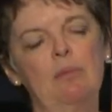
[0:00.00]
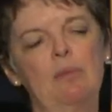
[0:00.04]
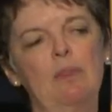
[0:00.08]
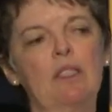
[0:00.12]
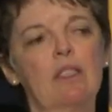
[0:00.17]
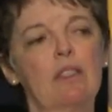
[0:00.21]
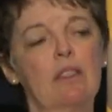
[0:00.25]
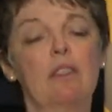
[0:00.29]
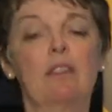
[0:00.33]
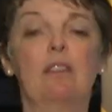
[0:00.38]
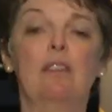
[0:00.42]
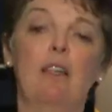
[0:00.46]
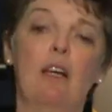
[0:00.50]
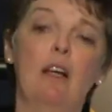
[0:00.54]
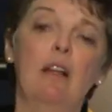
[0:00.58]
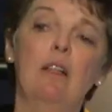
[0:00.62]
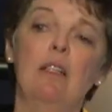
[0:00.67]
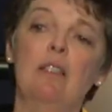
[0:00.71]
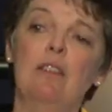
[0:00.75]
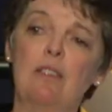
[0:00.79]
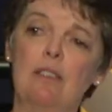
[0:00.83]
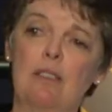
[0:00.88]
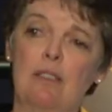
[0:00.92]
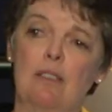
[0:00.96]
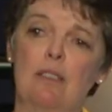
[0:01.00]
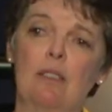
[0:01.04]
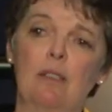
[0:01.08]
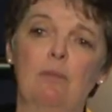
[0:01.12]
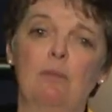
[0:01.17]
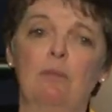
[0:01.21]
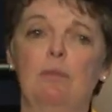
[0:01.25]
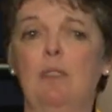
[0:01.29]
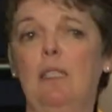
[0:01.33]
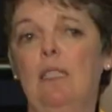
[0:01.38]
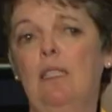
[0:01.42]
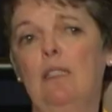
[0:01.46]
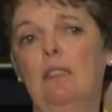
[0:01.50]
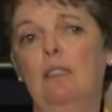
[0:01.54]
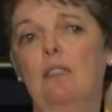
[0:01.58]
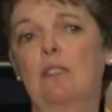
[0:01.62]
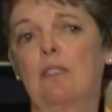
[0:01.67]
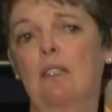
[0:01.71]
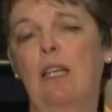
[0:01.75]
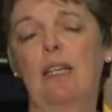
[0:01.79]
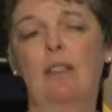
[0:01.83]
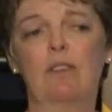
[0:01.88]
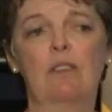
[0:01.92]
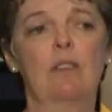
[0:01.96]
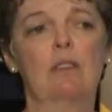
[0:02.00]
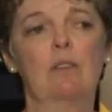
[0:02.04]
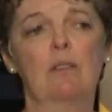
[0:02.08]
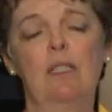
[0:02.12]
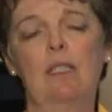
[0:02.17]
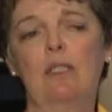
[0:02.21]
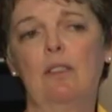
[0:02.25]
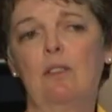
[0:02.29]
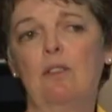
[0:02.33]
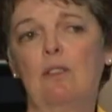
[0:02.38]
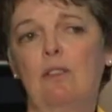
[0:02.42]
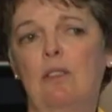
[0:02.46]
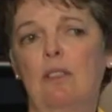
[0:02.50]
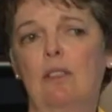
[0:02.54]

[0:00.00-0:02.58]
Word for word: the Catholicism is as is.